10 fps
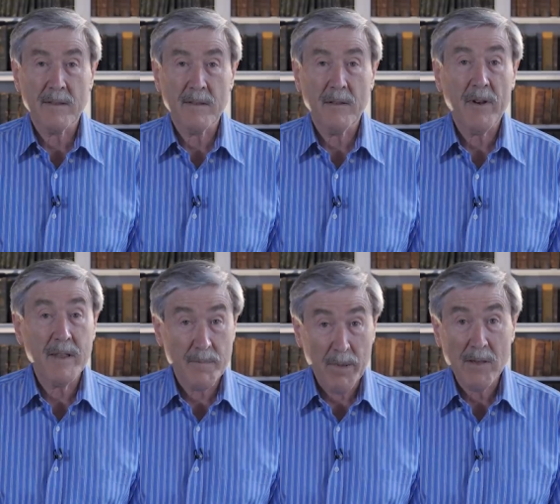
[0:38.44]
and so very
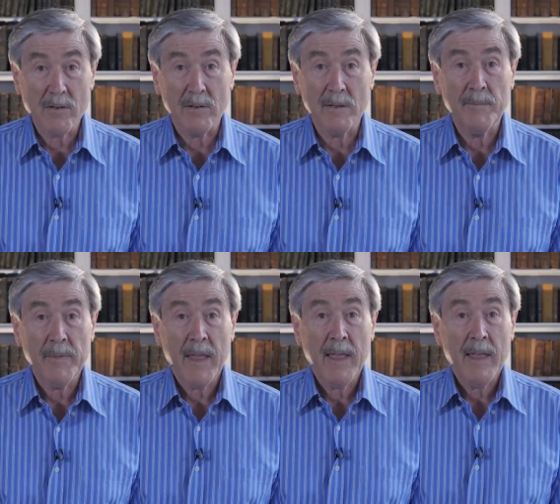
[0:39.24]
special
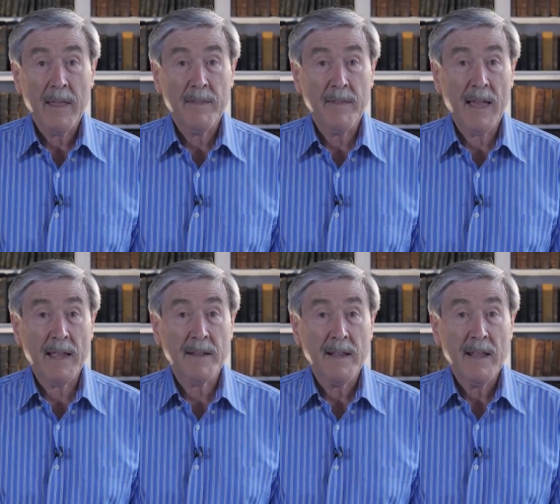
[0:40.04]

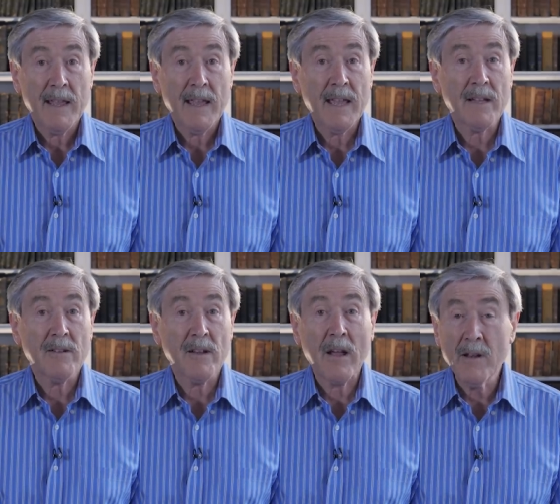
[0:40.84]
that it
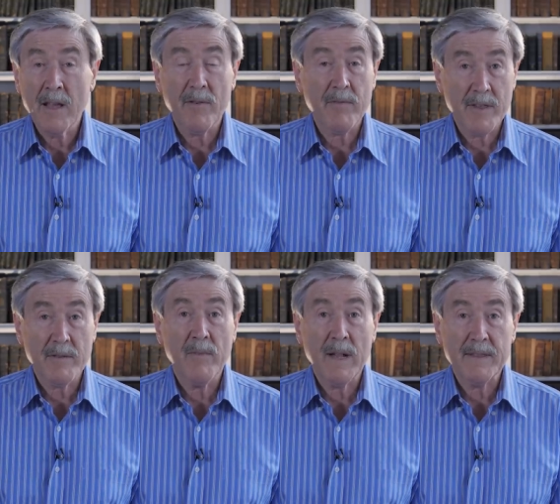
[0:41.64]
could only have
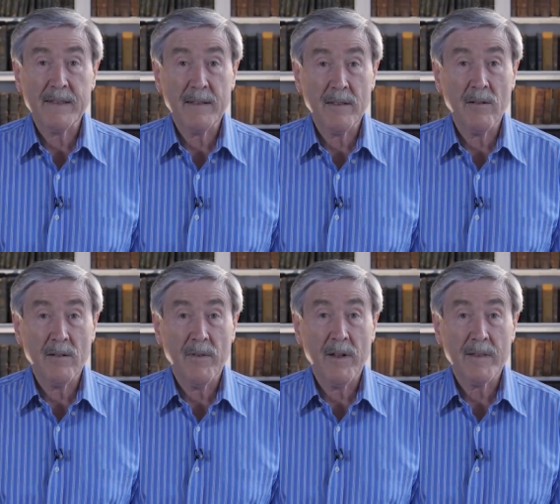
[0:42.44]
arisen once in the
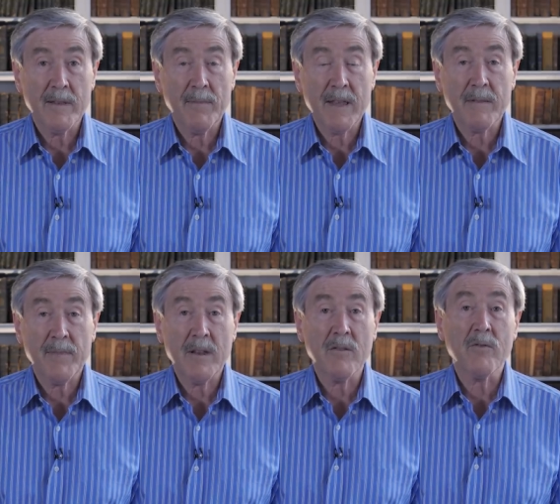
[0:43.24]
universe. It must have been a